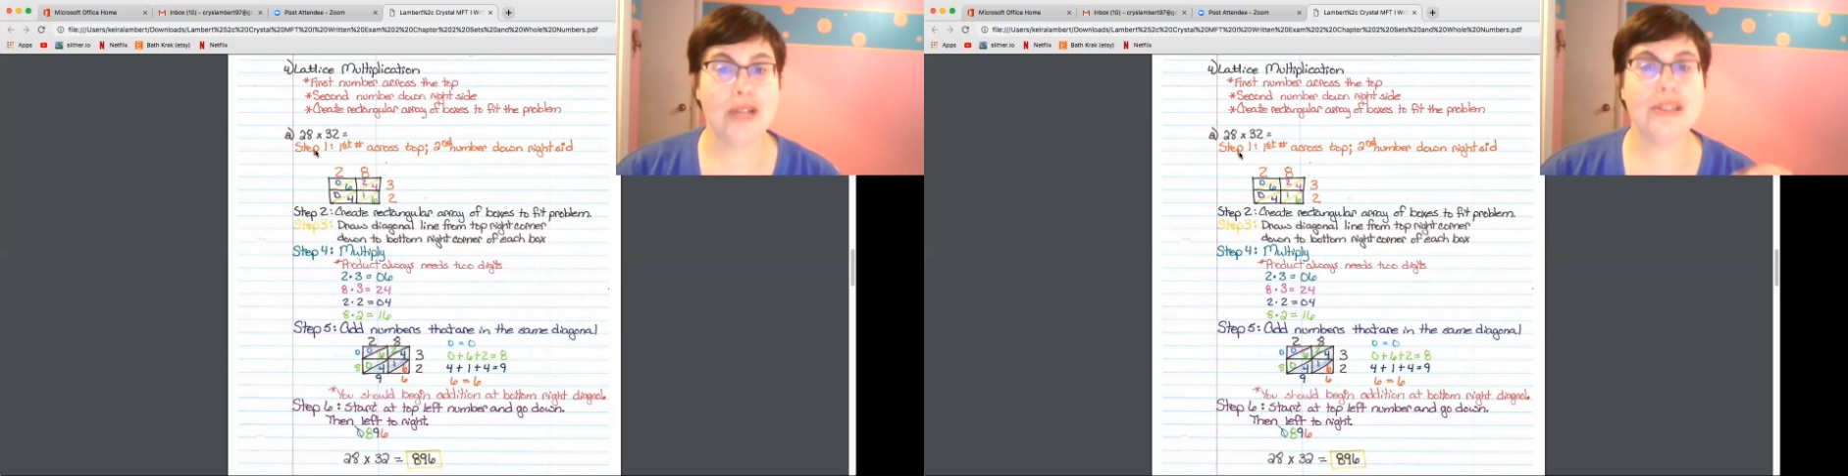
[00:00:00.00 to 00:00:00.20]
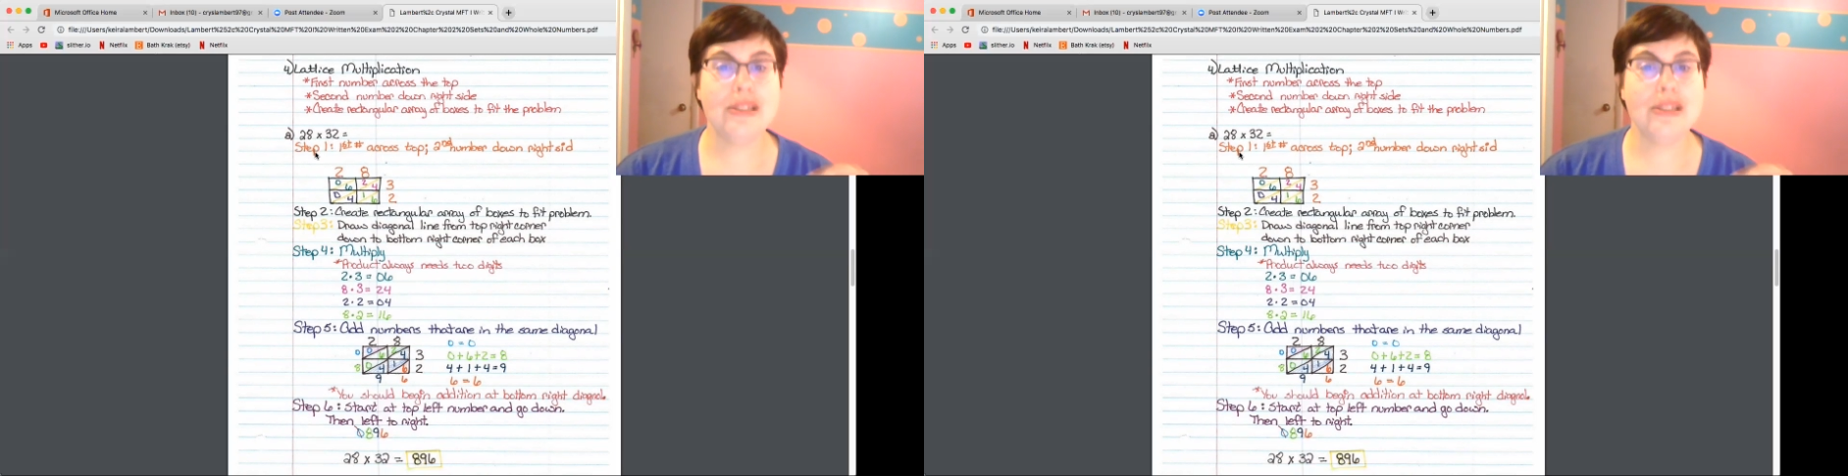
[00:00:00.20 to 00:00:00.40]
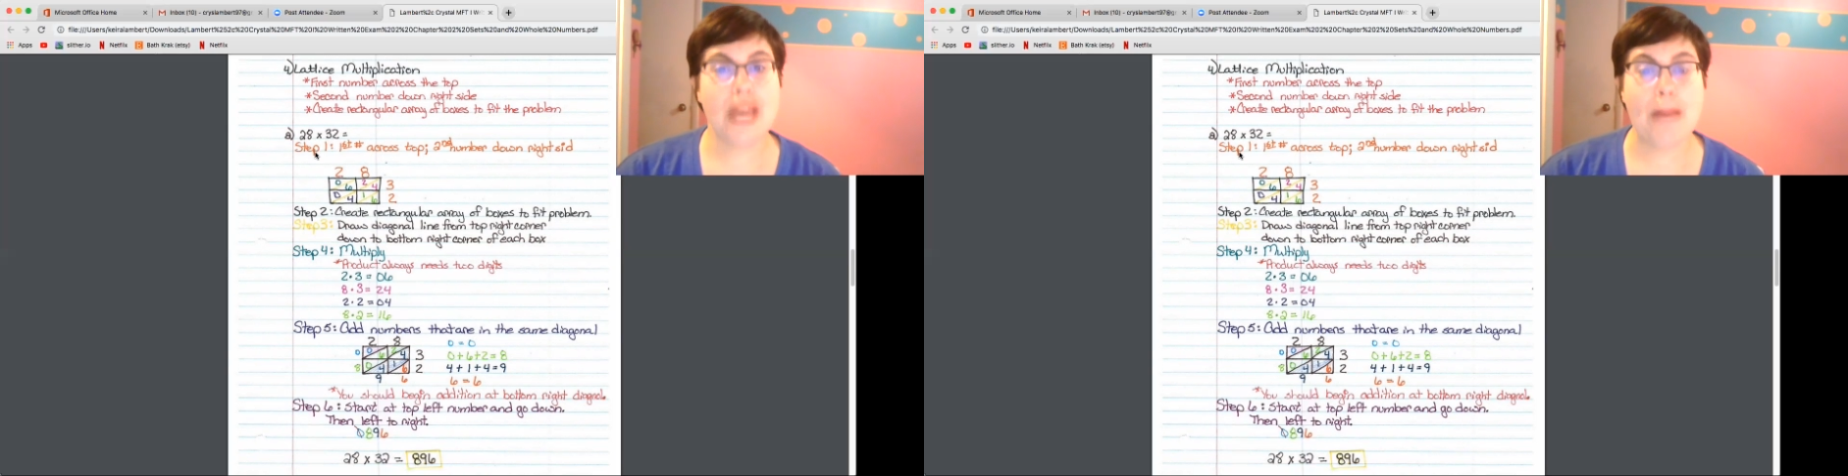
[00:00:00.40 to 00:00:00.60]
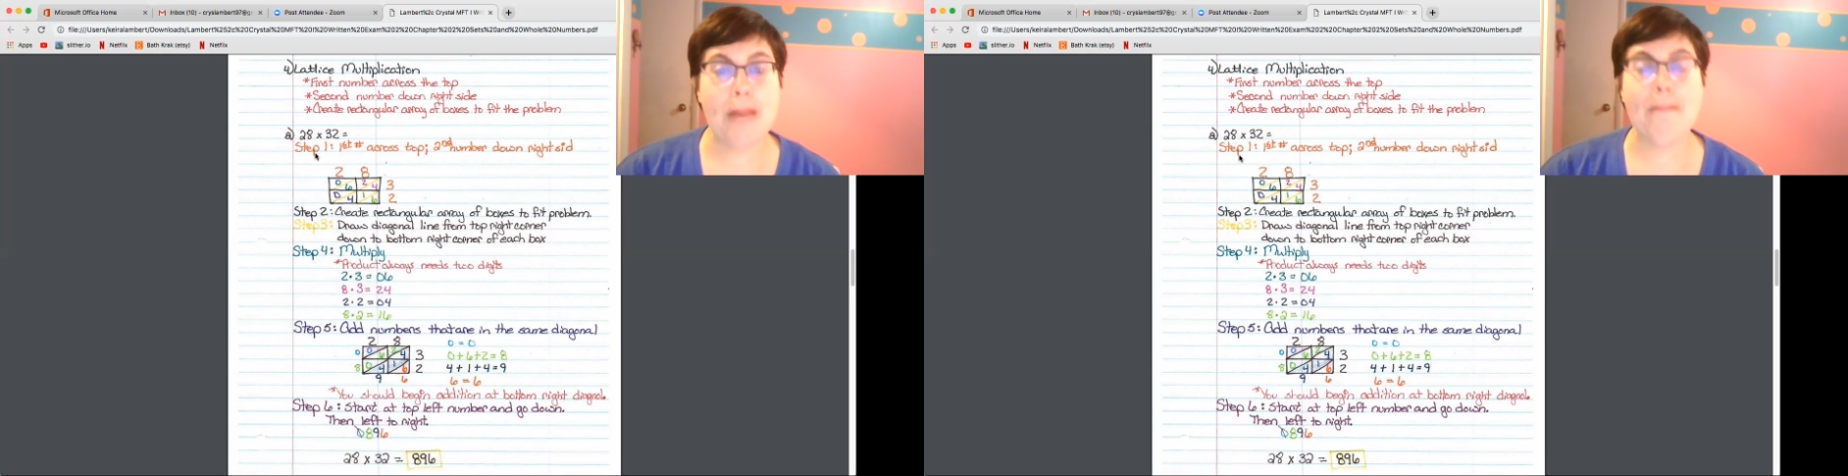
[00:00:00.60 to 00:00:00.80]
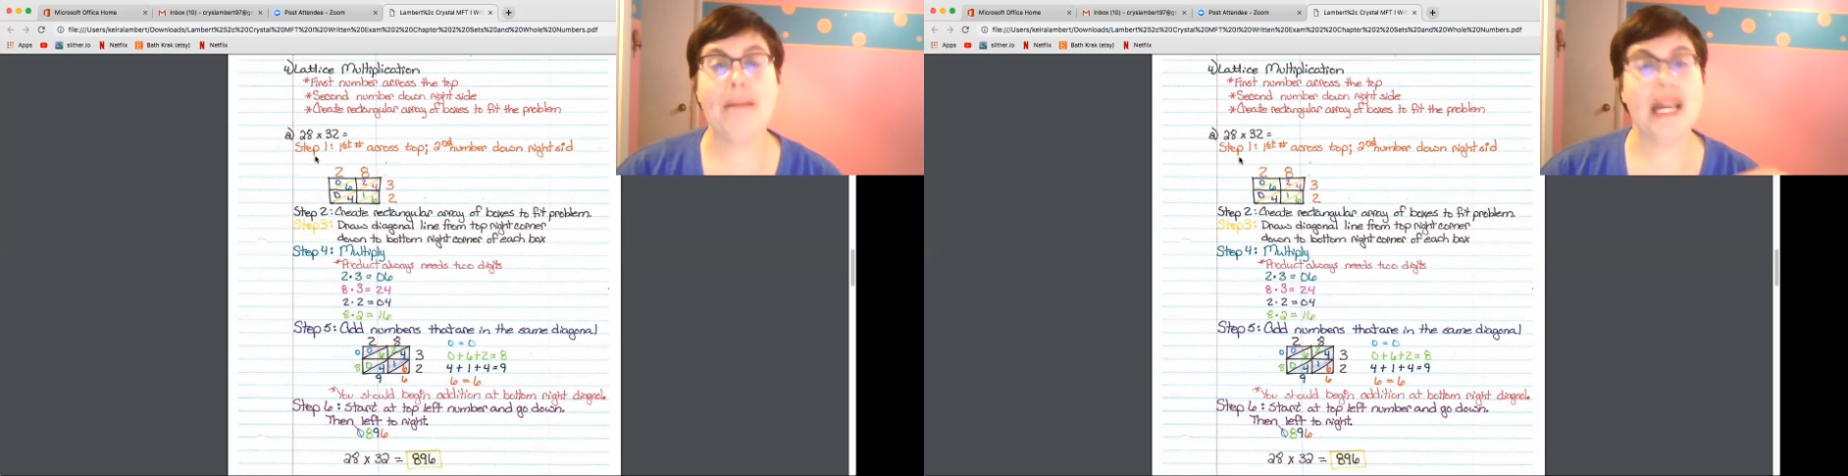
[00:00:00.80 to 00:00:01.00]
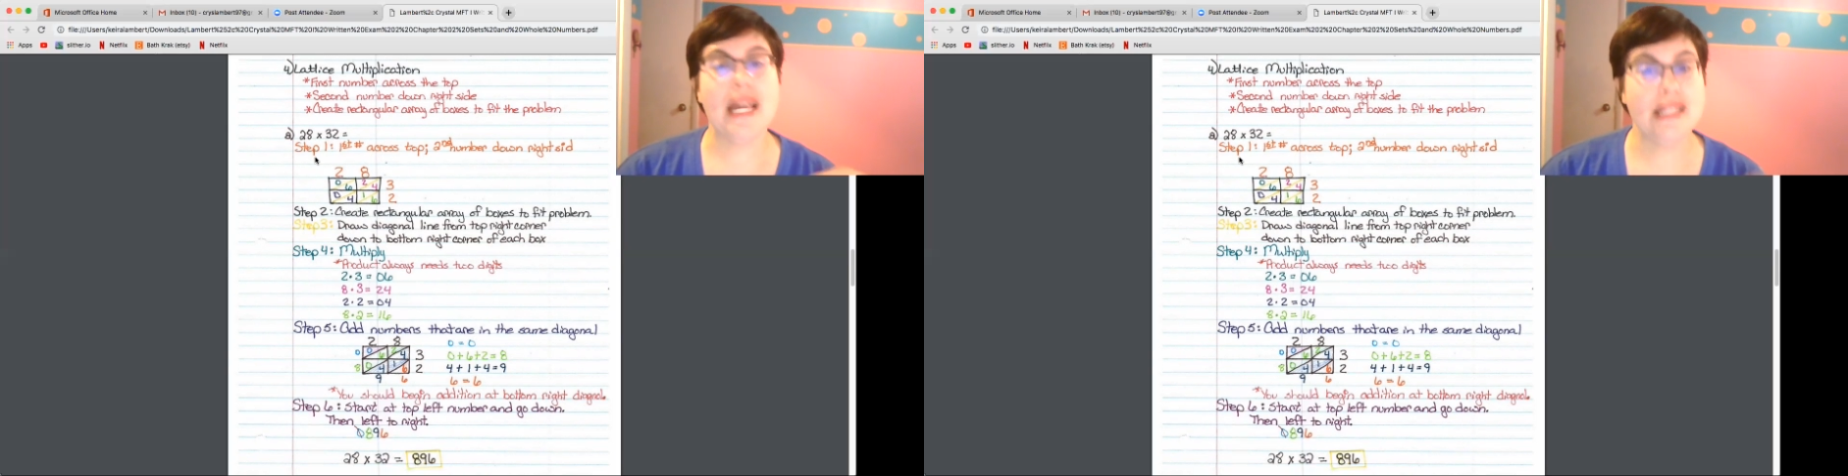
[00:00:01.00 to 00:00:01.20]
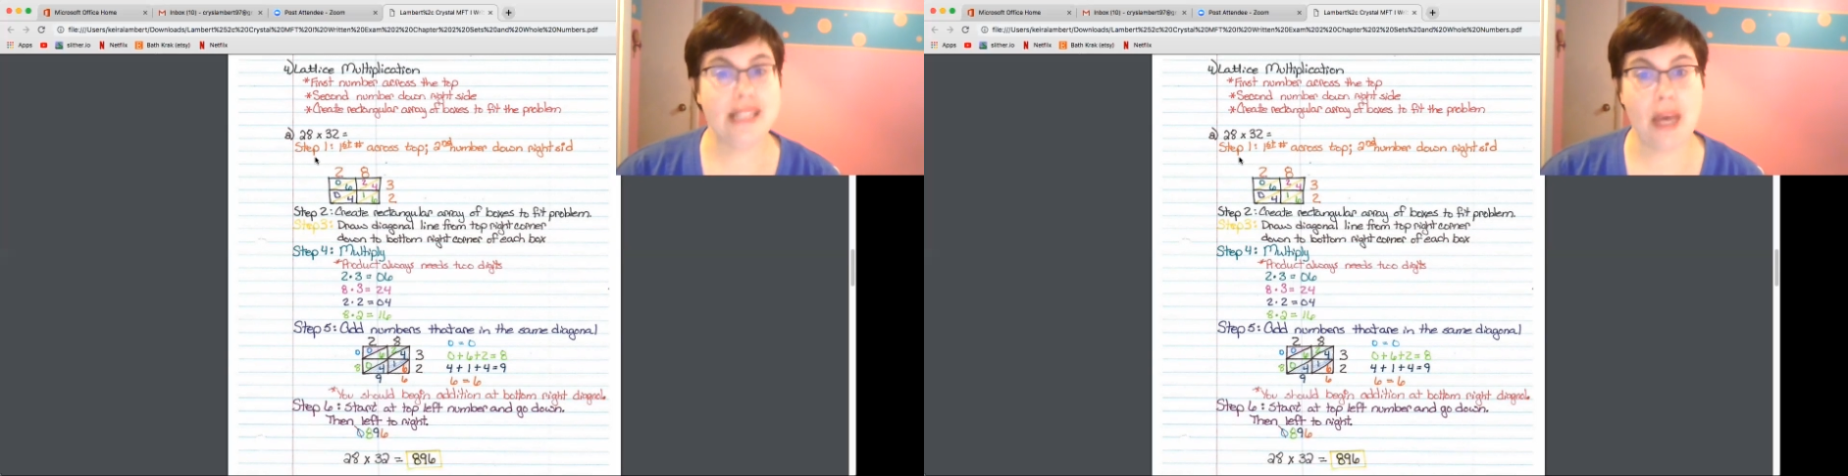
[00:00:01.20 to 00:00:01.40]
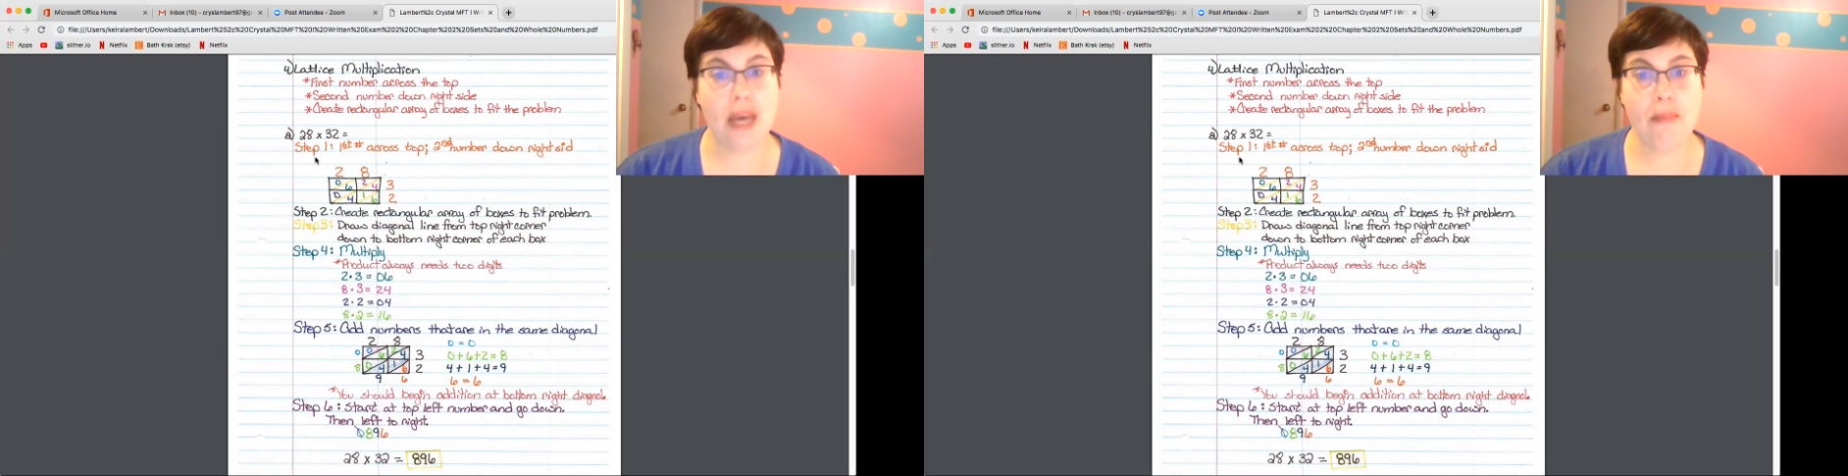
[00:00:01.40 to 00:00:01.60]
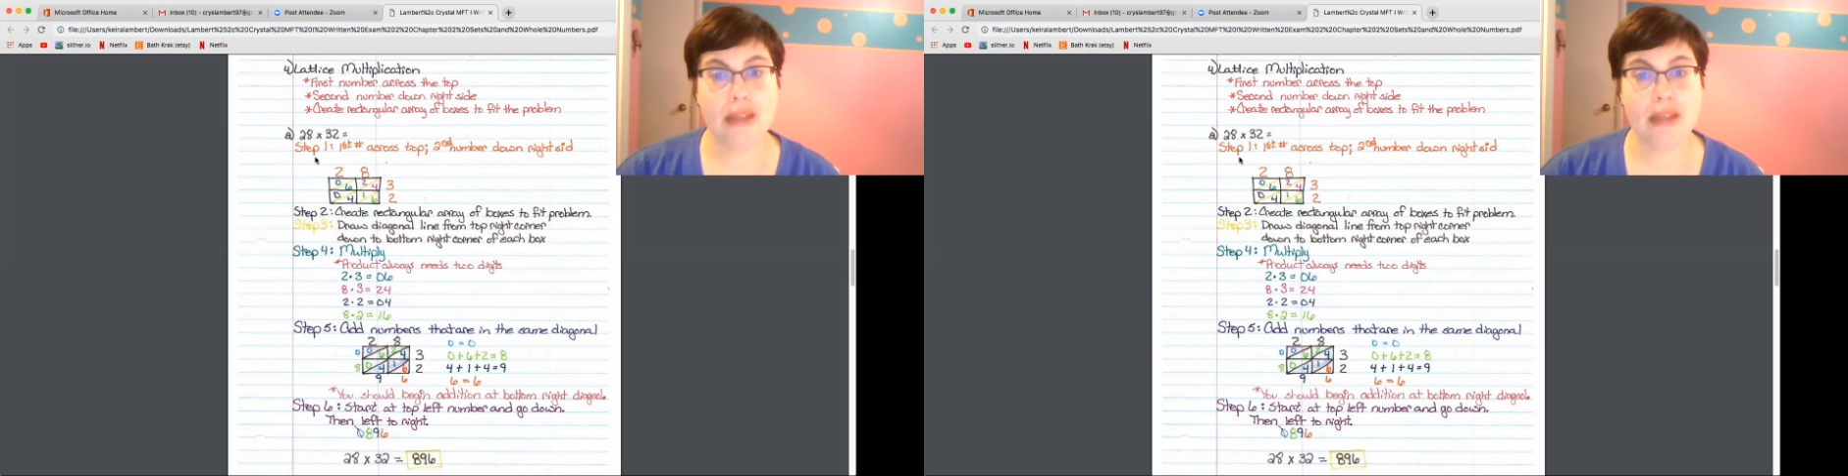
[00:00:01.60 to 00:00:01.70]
step by step